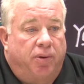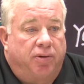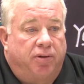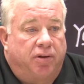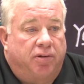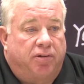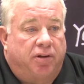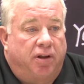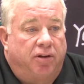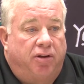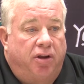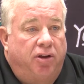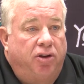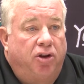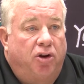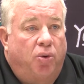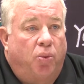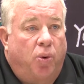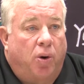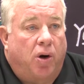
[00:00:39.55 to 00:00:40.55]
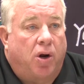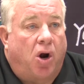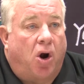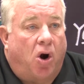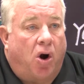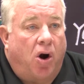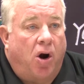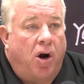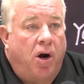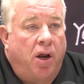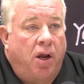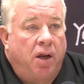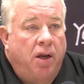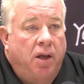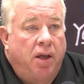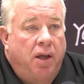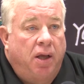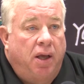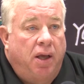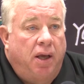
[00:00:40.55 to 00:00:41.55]
we'll just continue to work hard
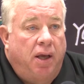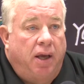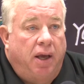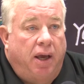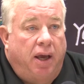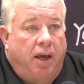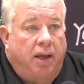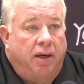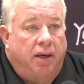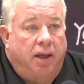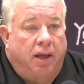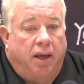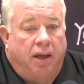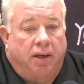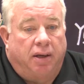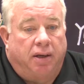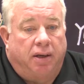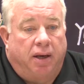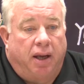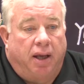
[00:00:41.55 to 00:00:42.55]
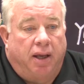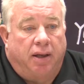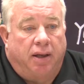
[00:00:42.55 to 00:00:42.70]
and